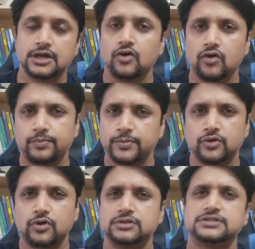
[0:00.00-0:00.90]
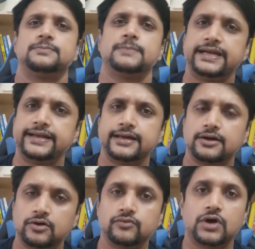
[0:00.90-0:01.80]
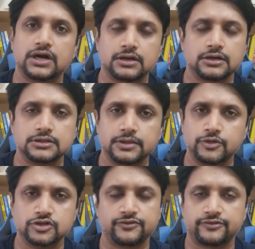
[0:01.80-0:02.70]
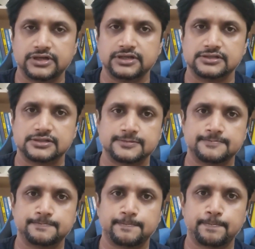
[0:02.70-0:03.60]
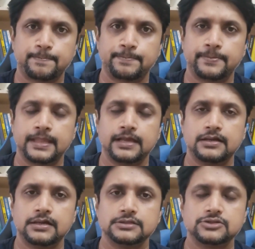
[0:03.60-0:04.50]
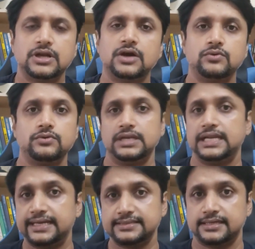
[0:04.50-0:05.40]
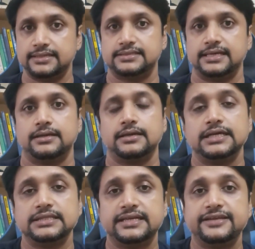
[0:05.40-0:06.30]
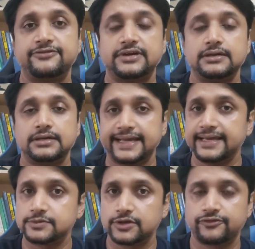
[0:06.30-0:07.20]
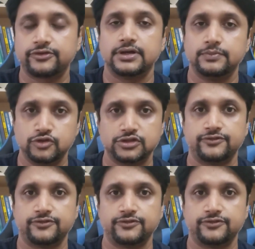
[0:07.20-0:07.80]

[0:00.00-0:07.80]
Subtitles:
Hope you got some idea on what the mutual fund is. So now let us understand the different types of mutual